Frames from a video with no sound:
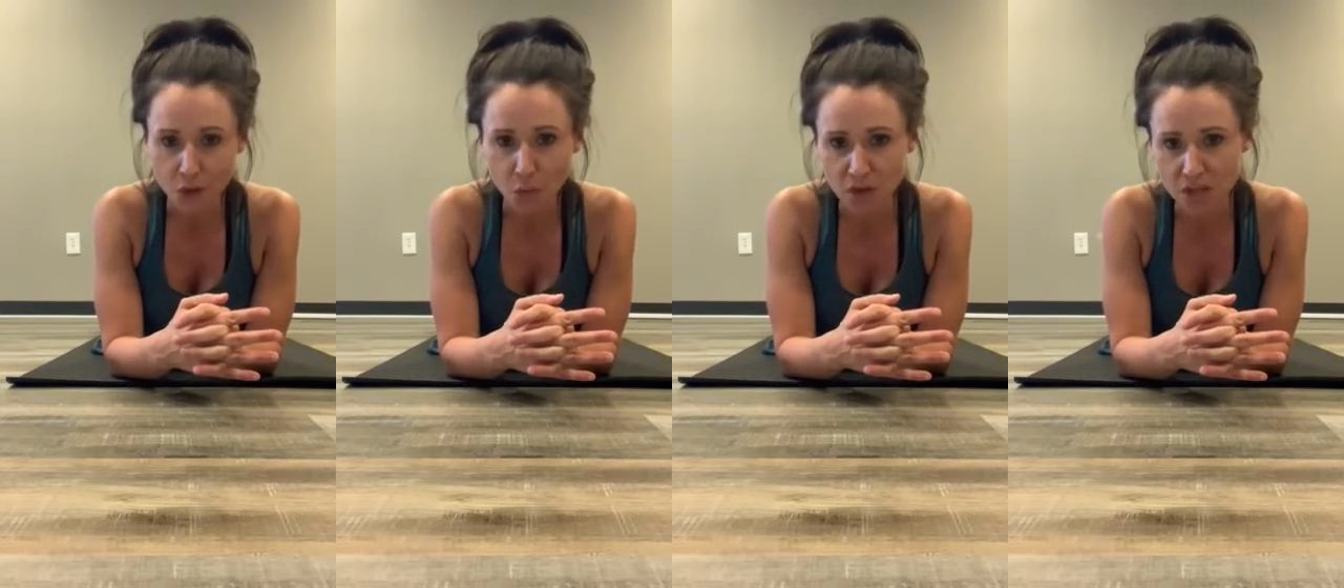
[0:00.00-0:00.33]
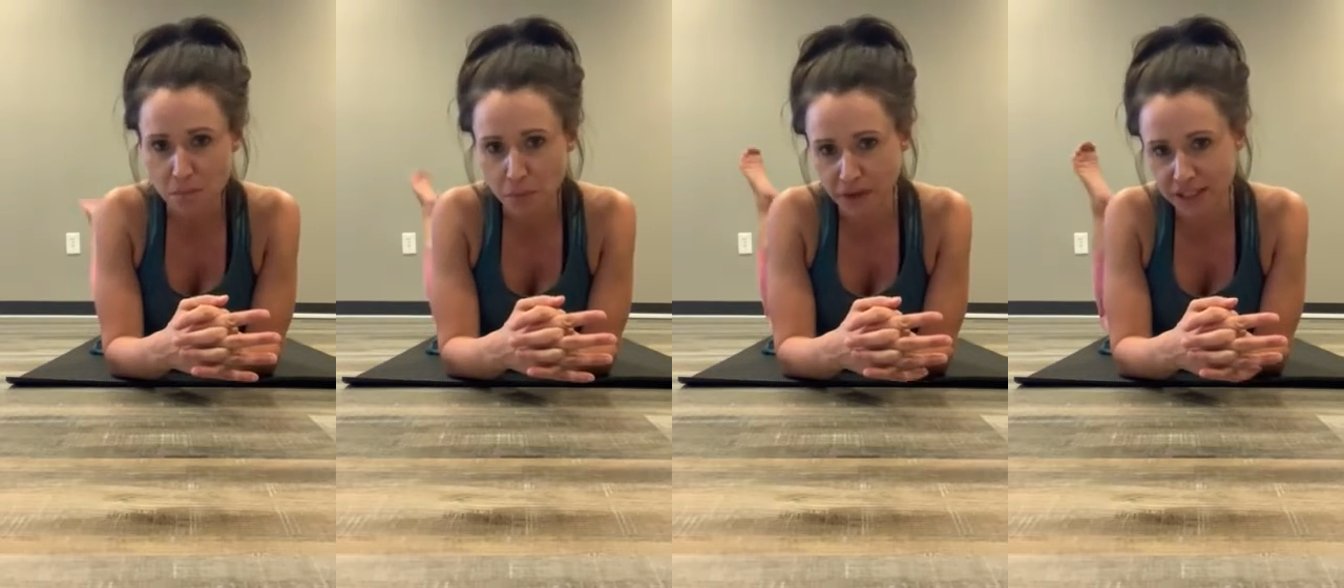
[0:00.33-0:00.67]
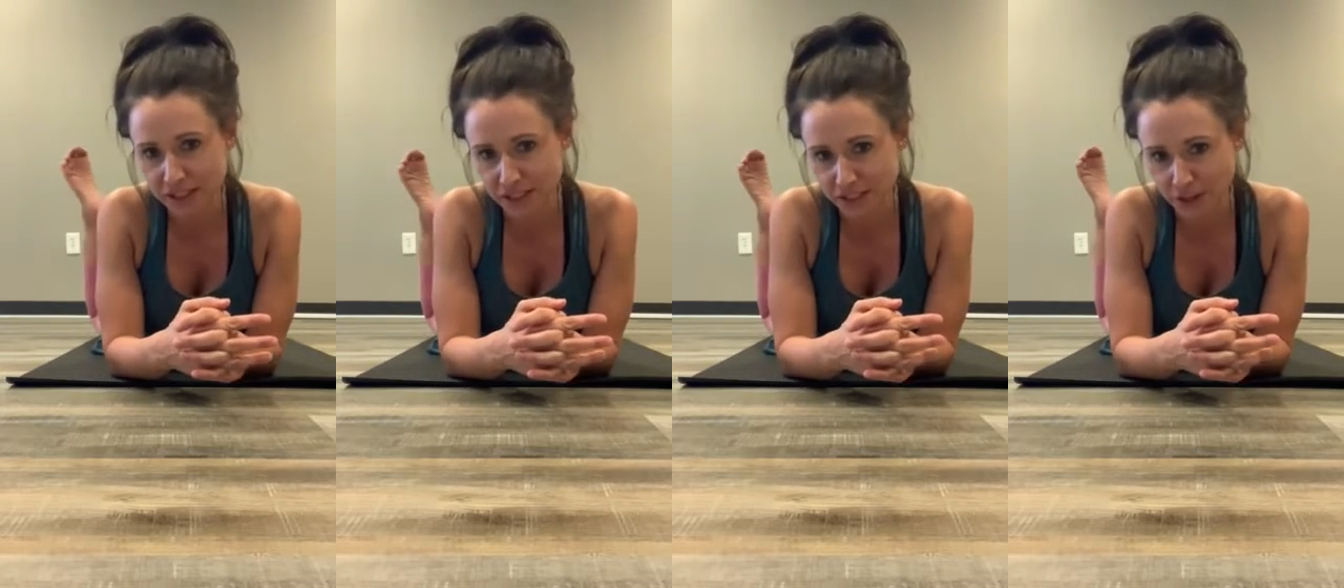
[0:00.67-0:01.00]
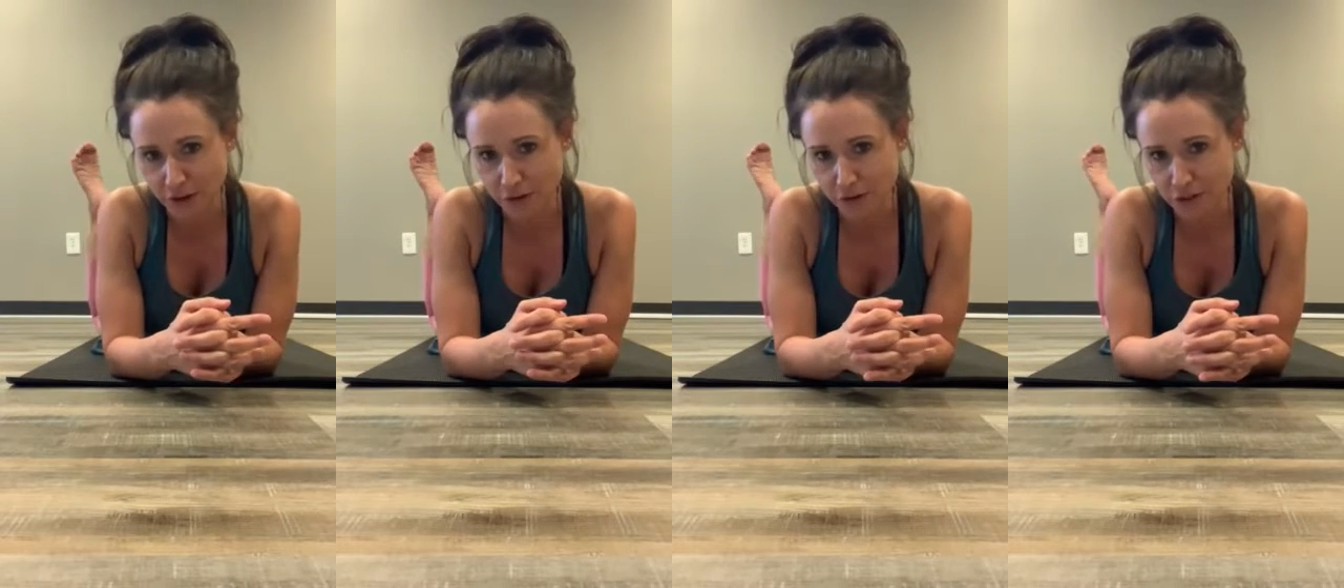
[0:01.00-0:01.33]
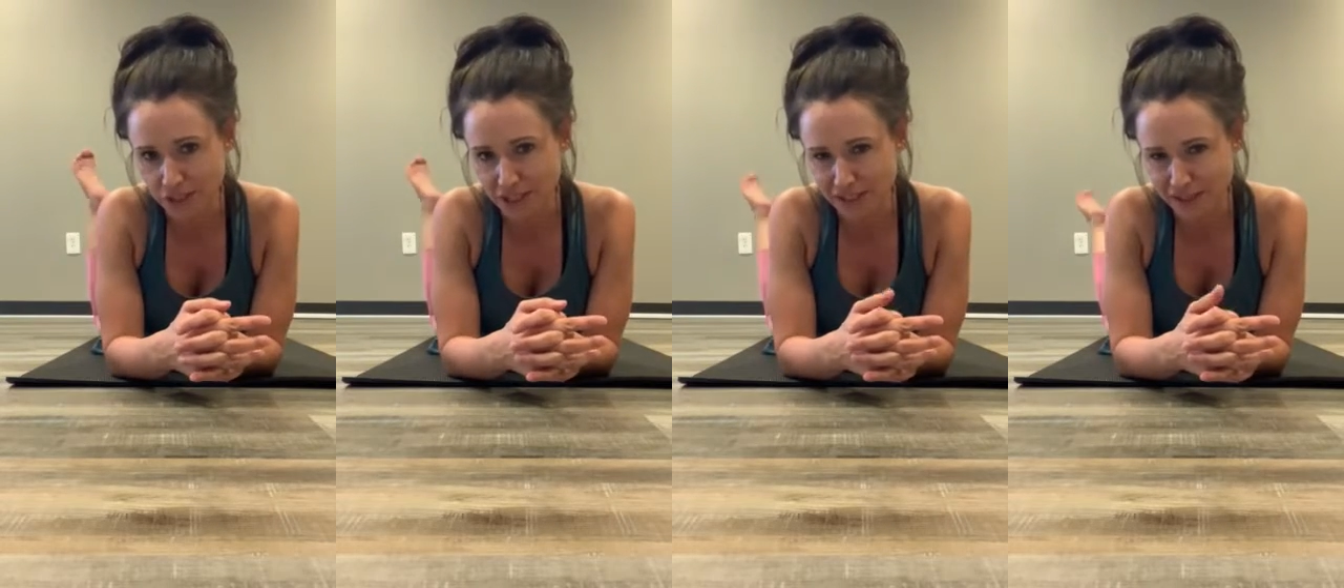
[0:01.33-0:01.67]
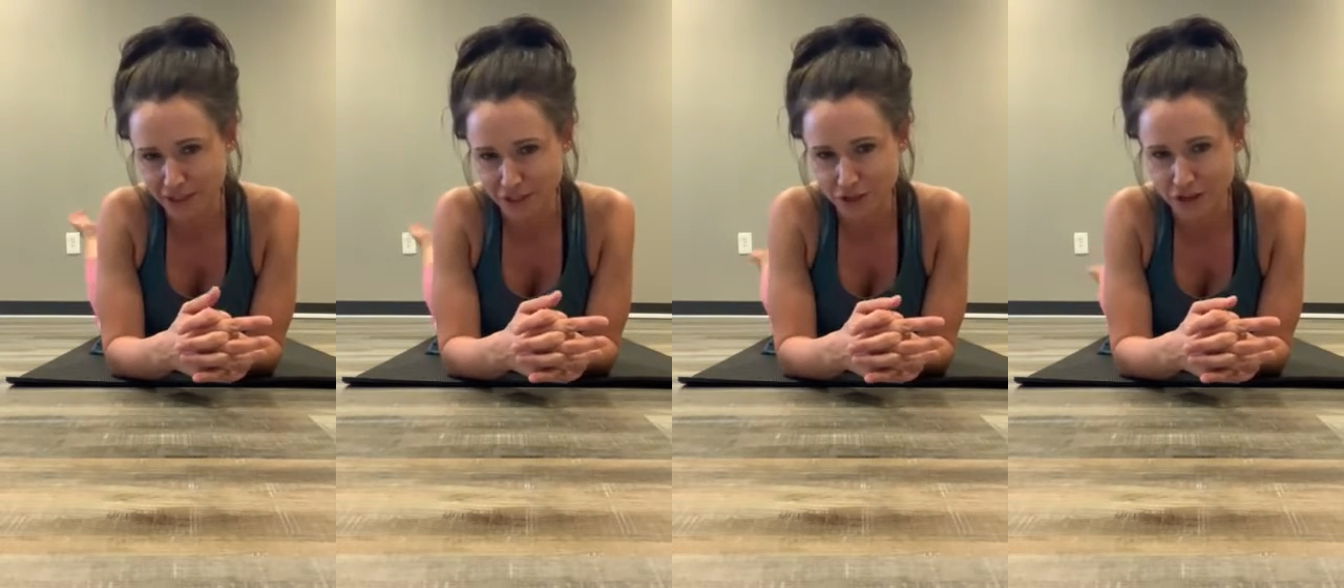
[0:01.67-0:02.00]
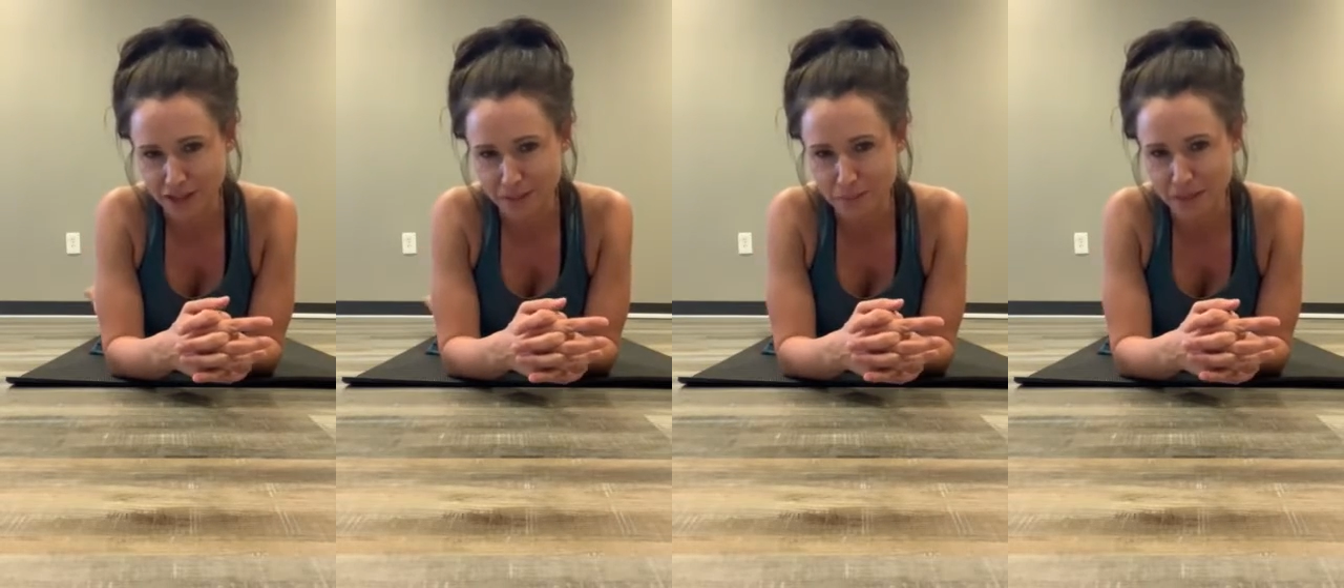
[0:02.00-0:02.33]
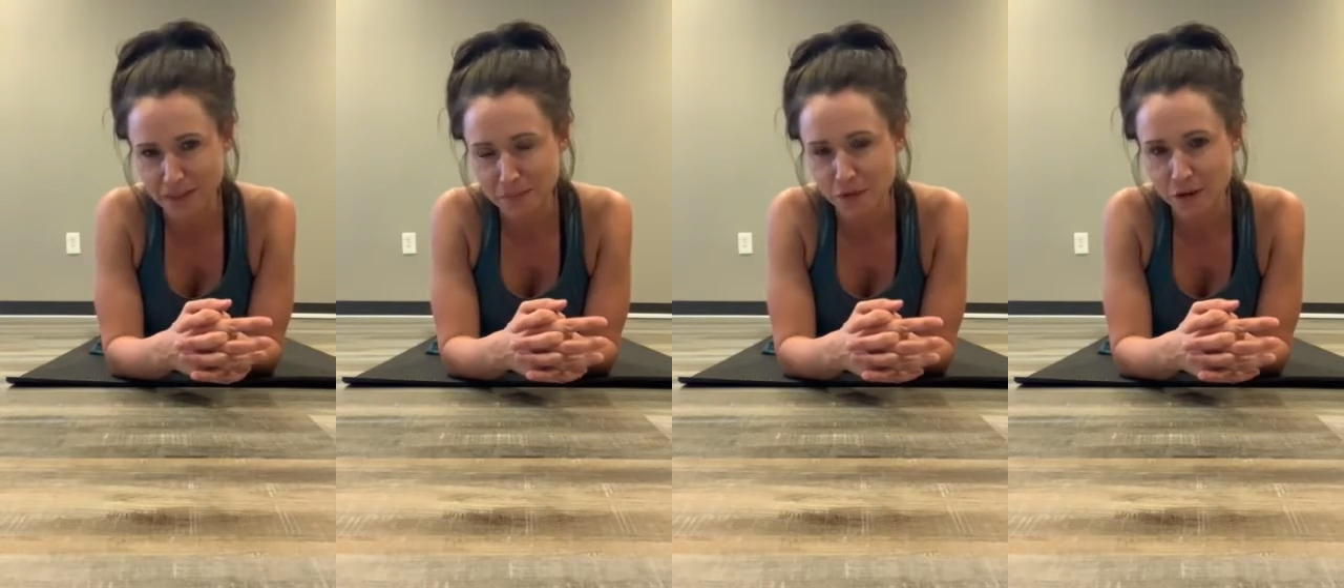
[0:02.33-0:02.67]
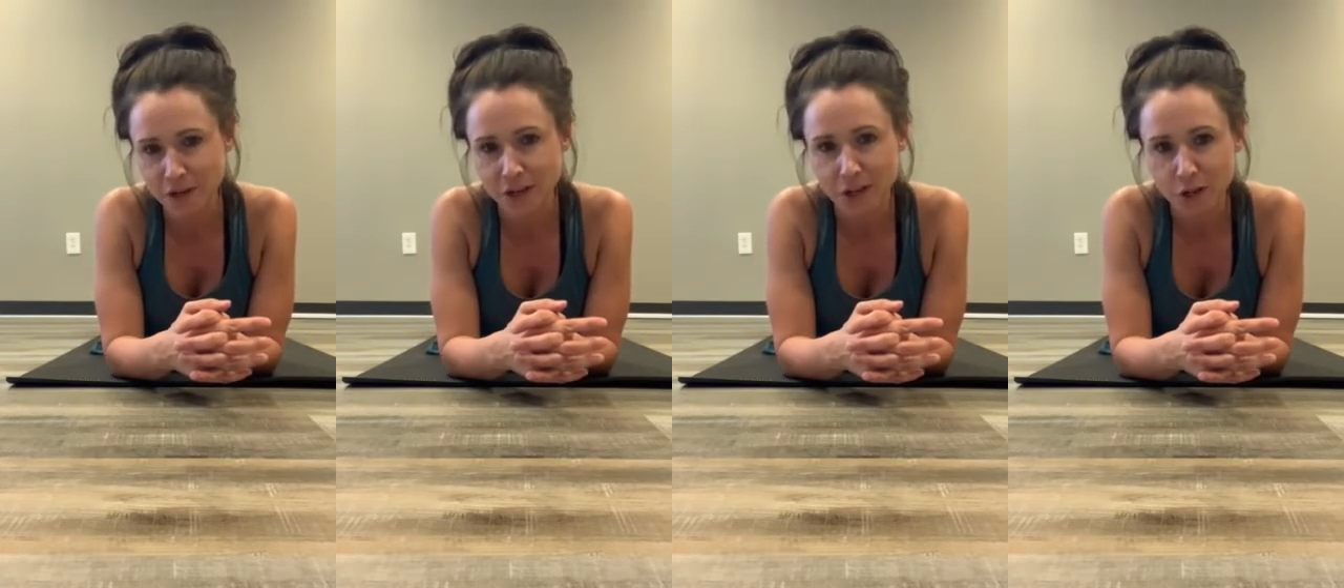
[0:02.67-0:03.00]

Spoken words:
When you point the toe, you tend to contract the butt more.